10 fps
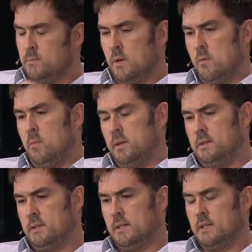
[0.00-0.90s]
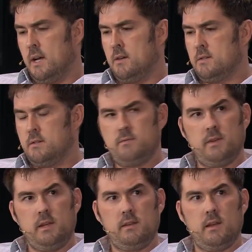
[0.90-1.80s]
Probably 6,000
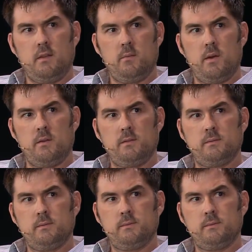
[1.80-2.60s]
feet down the mountain.